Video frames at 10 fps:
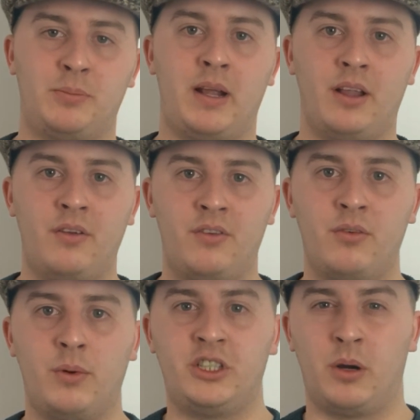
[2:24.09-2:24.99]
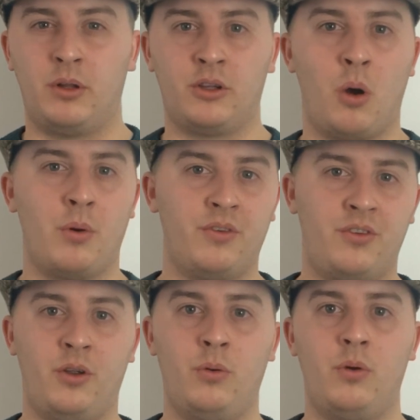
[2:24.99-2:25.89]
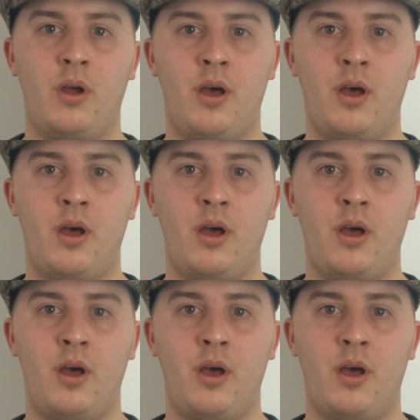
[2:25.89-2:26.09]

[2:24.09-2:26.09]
balance, which I will go on to